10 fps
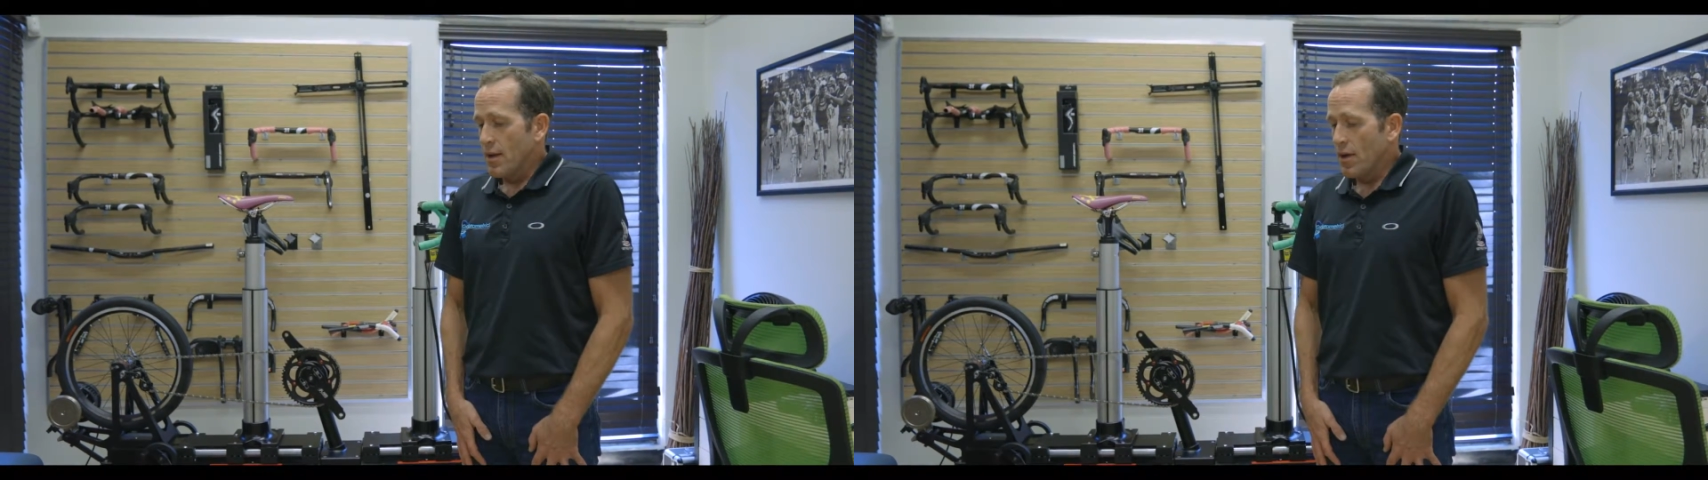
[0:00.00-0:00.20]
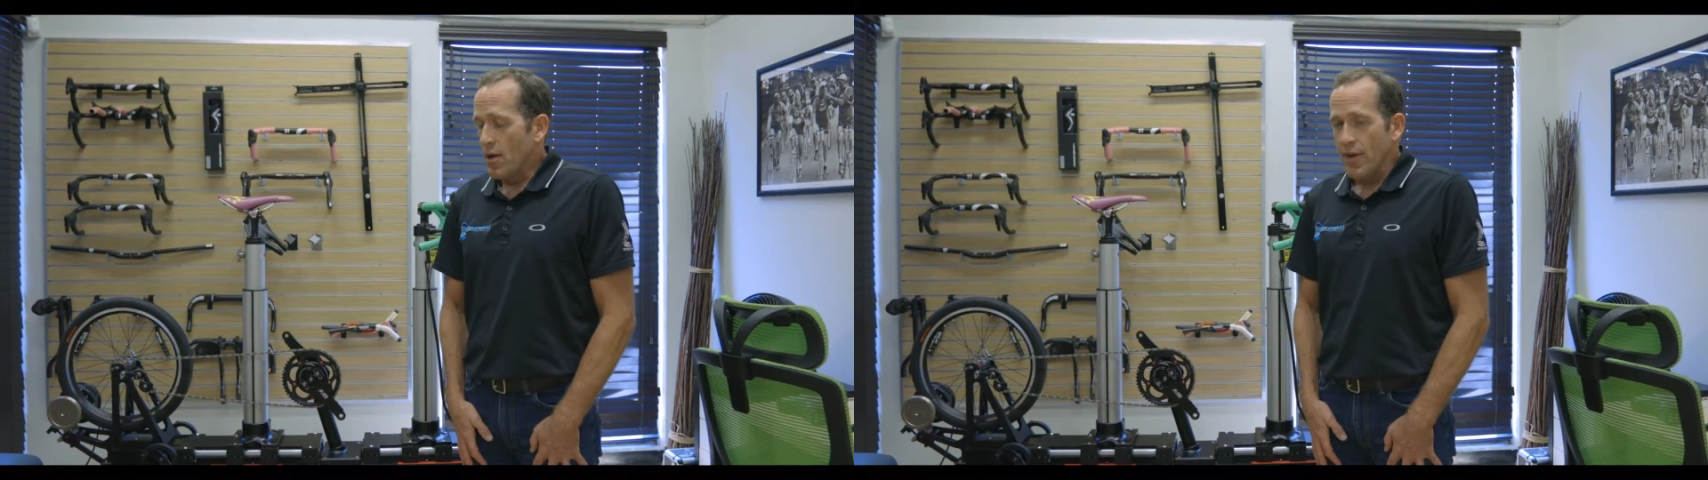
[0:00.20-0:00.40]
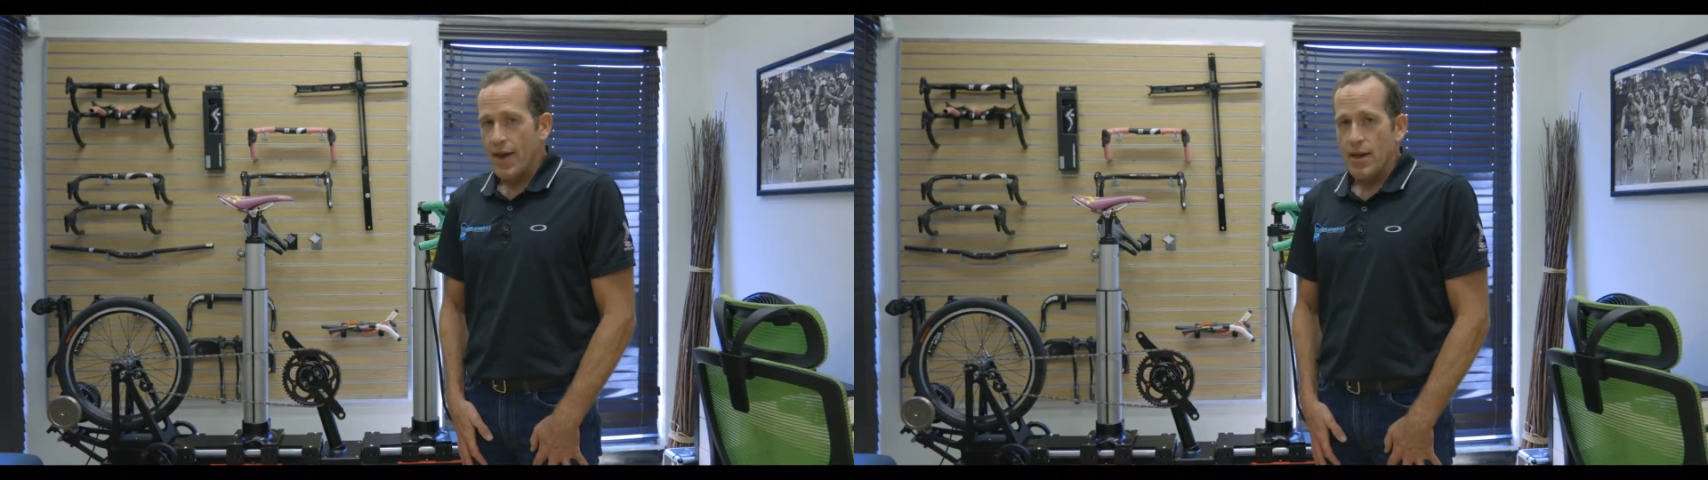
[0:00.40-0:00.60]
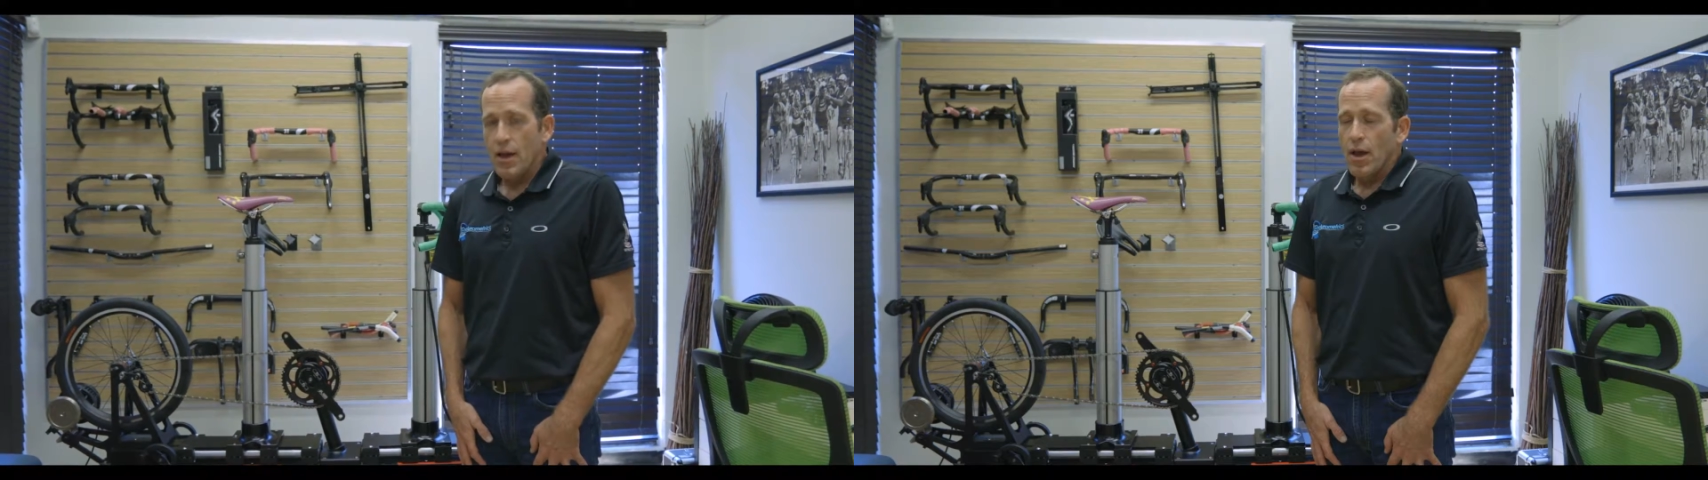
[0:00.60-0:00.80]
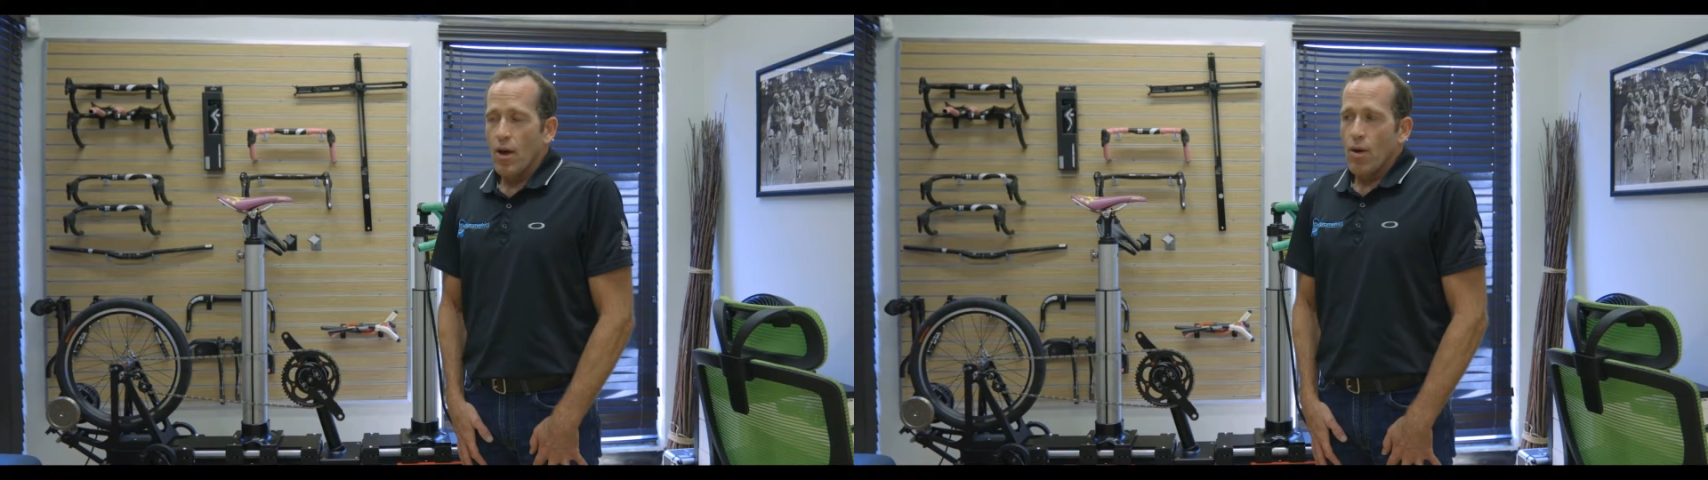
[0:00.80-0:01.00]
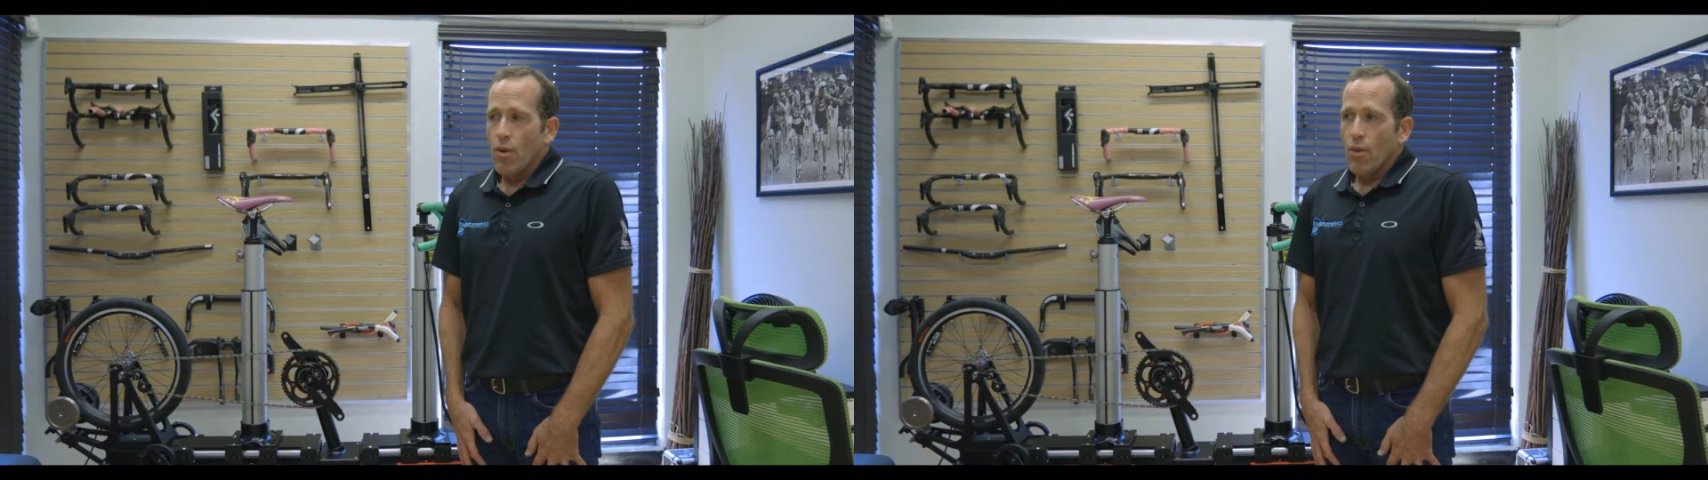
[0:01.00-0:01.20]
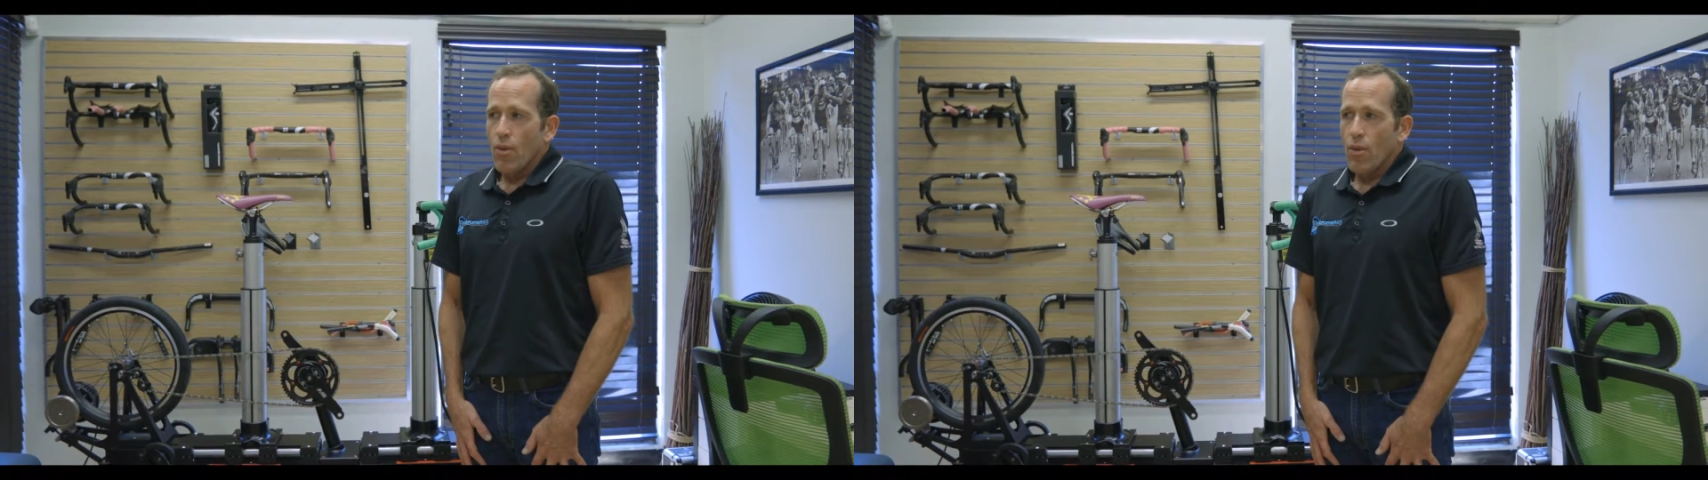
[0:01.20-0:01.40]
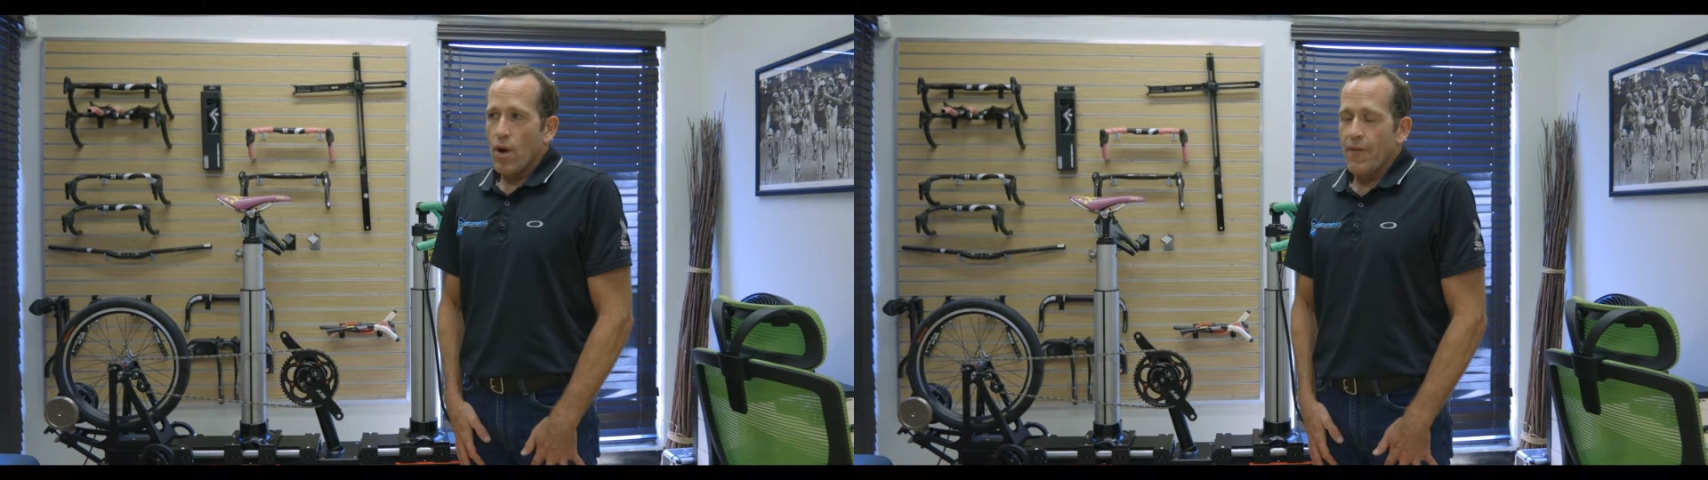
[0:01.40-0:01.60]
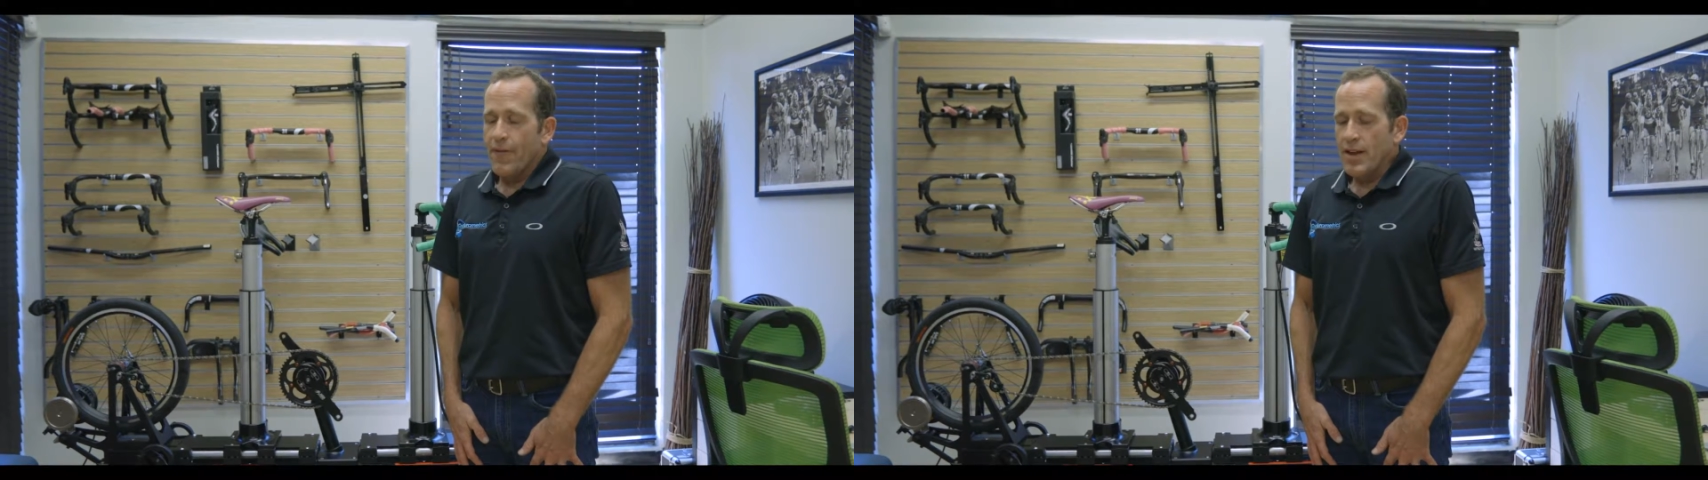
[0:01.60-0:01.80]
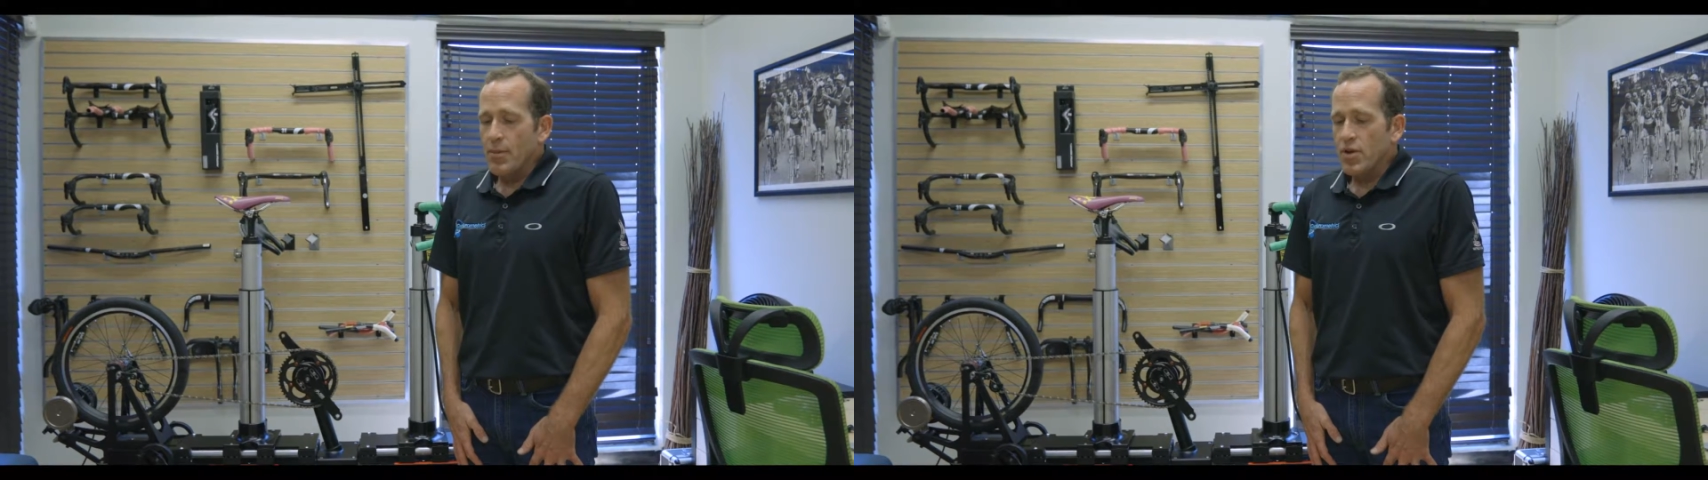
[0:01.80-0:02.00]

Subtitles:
all that, I find